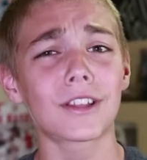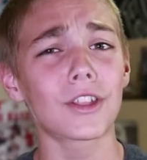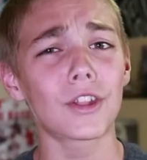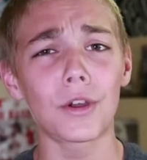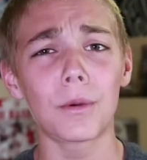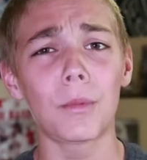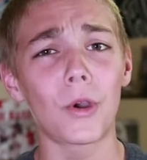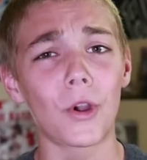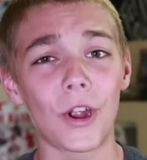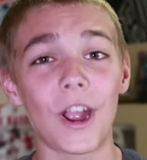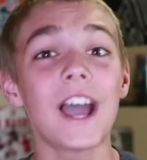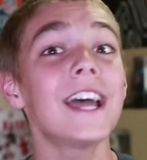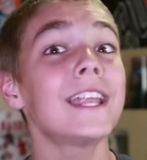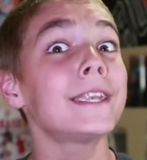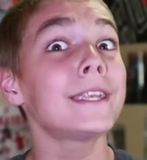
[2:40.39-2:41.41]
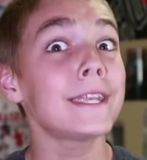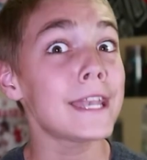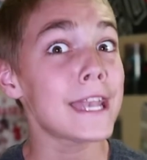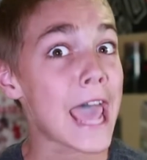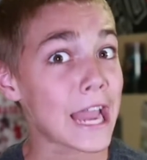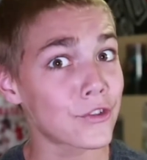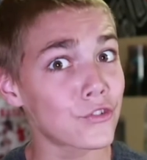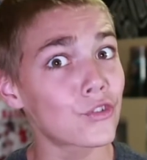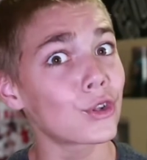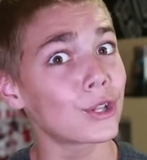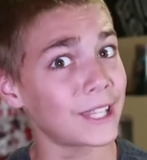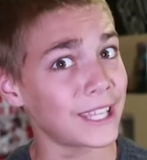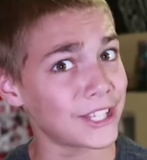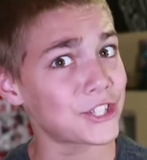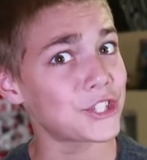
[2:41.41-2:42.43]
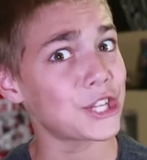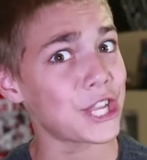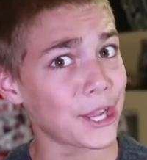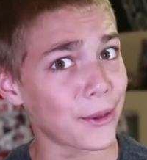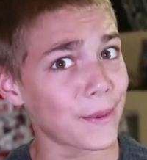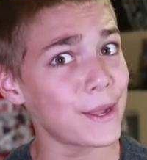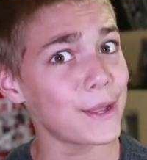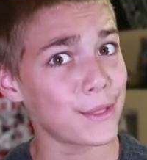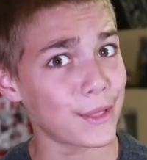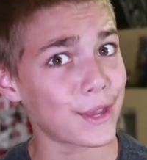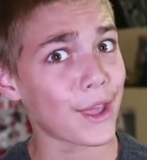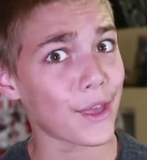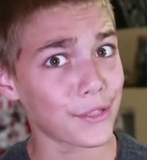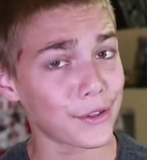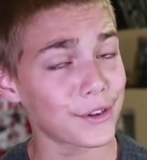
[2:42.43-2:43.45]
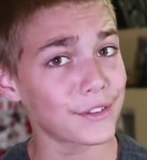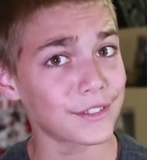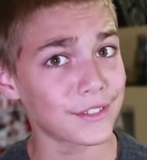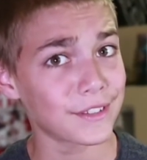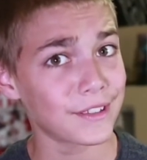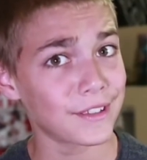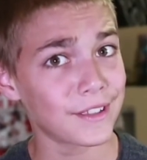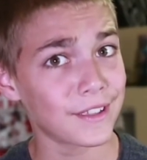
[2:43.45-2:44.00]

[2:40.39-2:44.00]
are a little more naturally cheery than others.